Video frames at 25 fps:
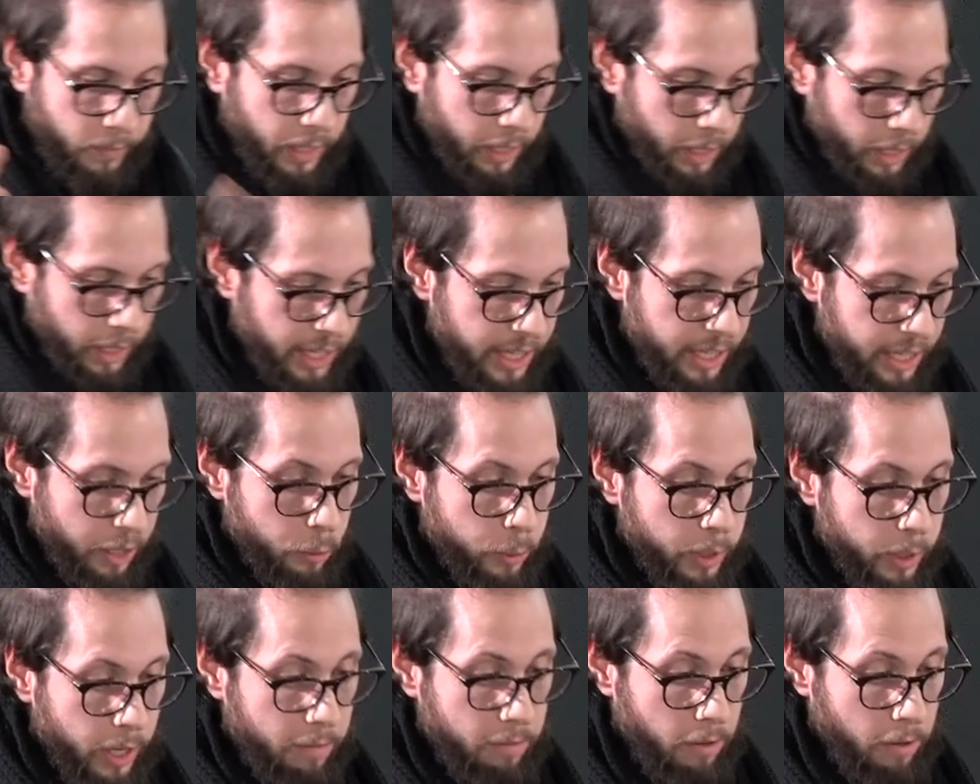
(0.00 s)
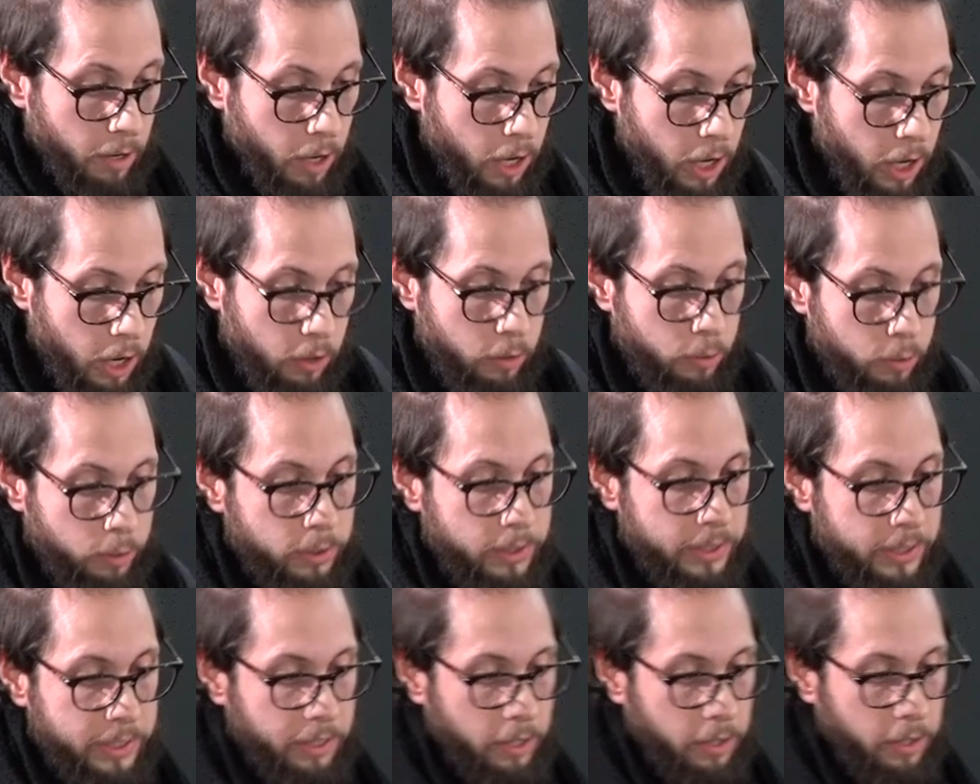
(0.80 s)
here we have a low
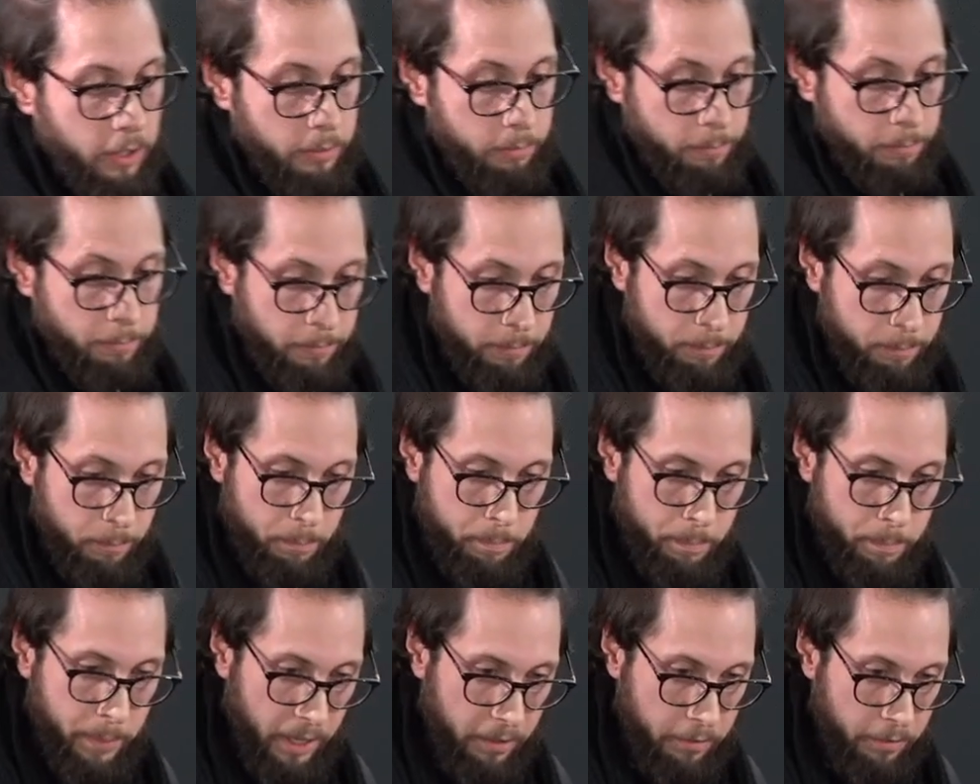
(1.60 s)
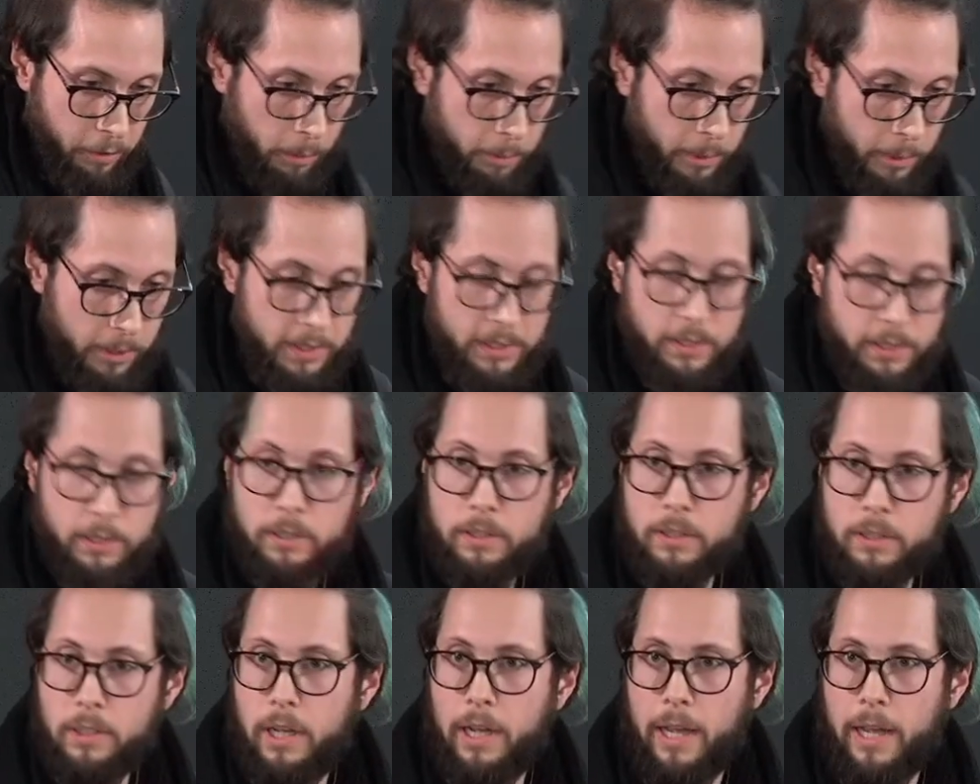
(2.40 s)
performance,
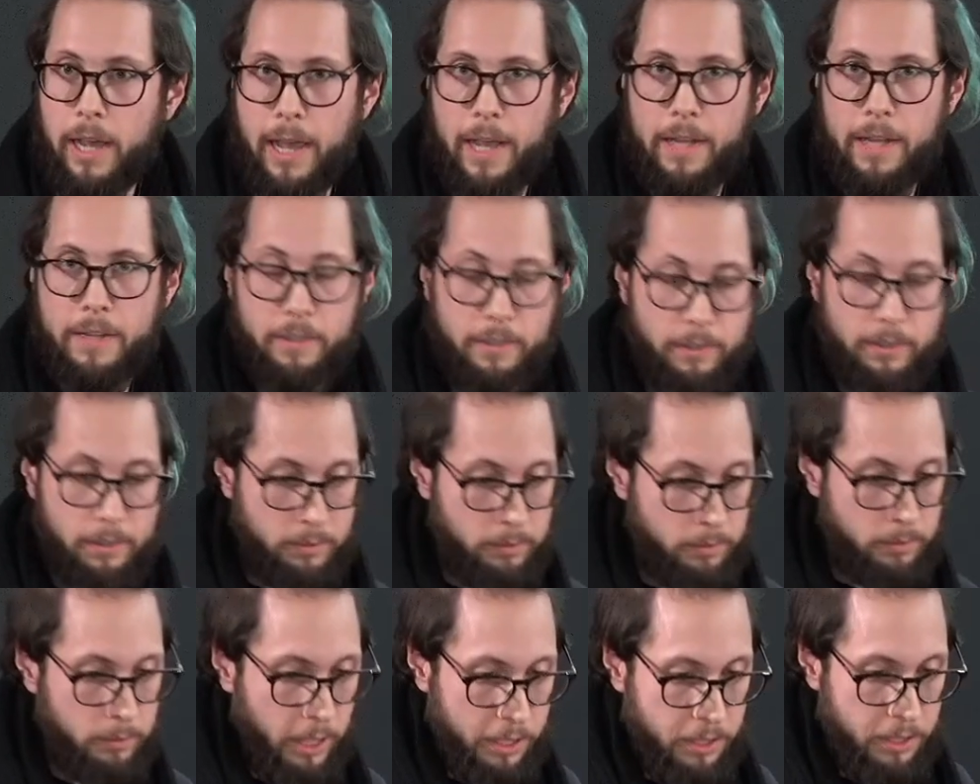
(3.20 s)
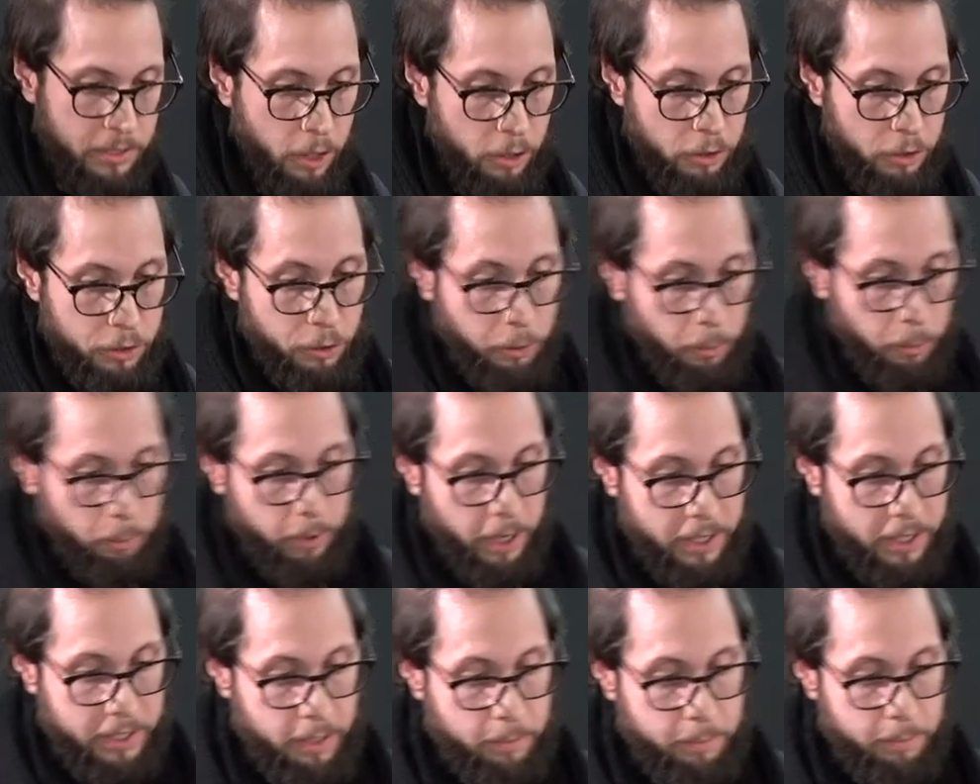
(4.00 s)
and that's not
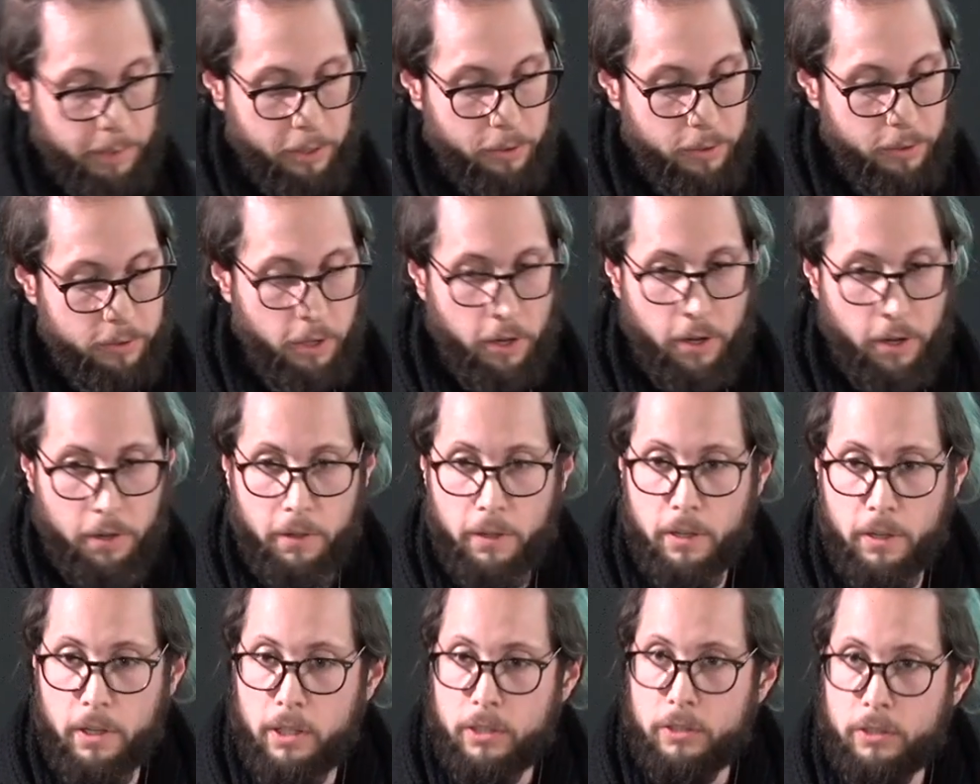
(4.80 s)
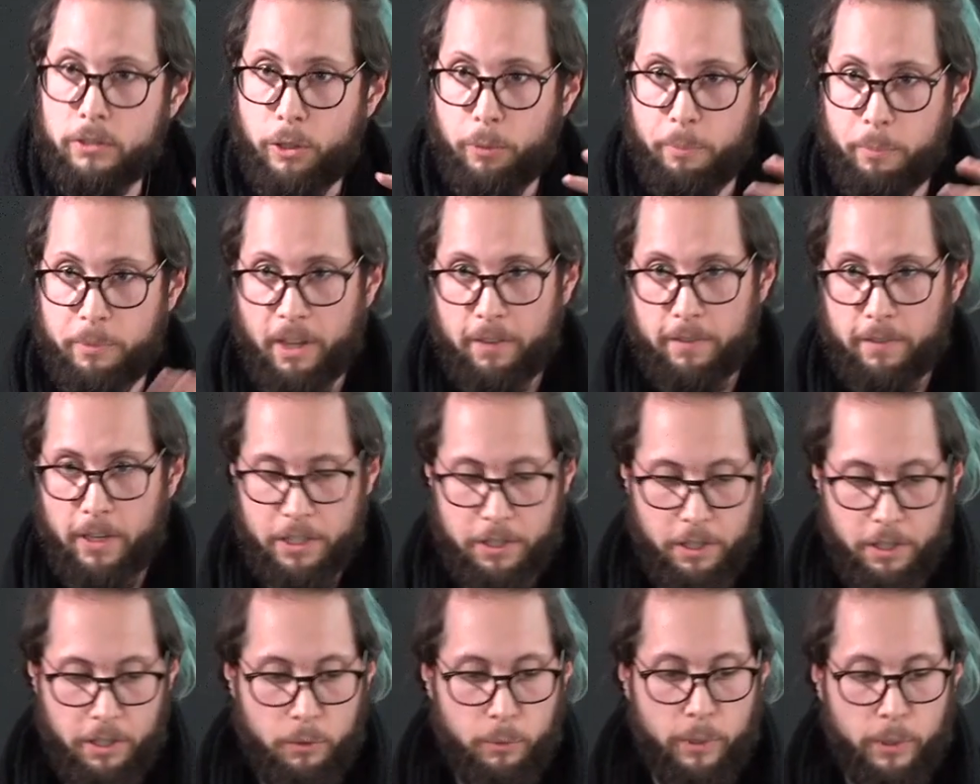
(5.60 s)
surprising because on the
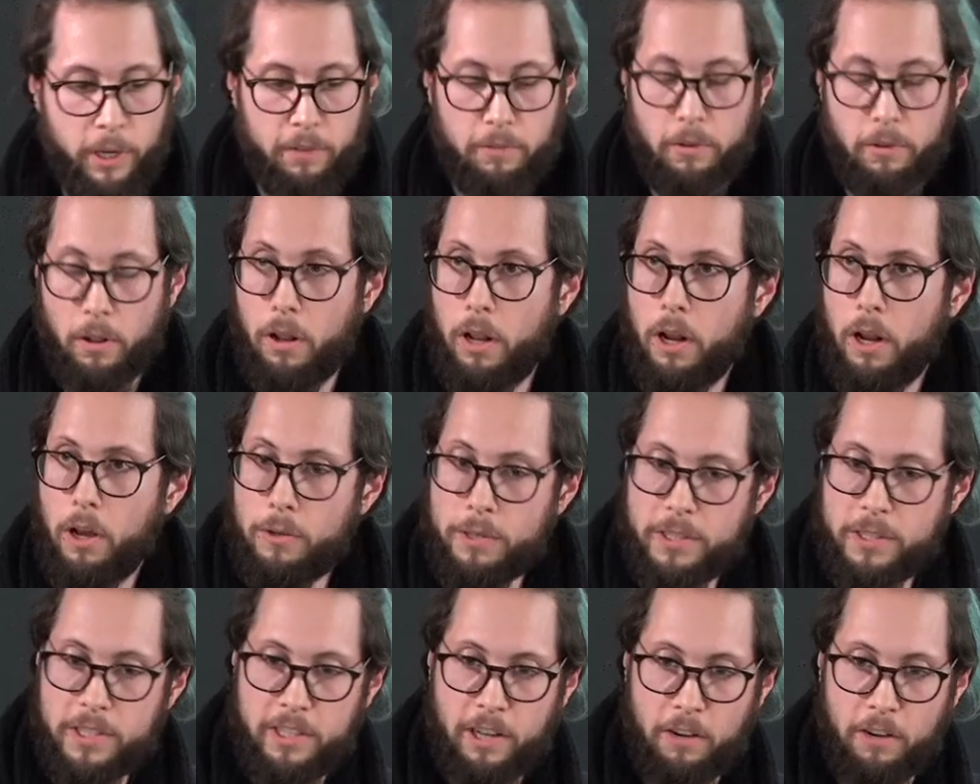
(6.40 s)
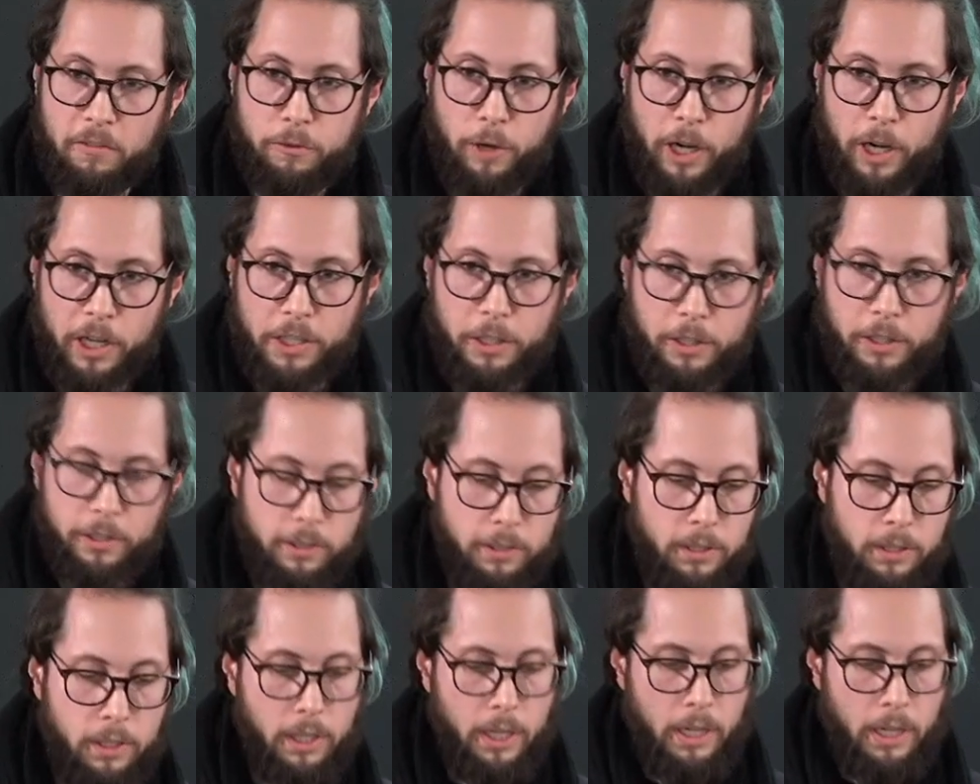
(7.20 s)
observation, we have a low signal fraction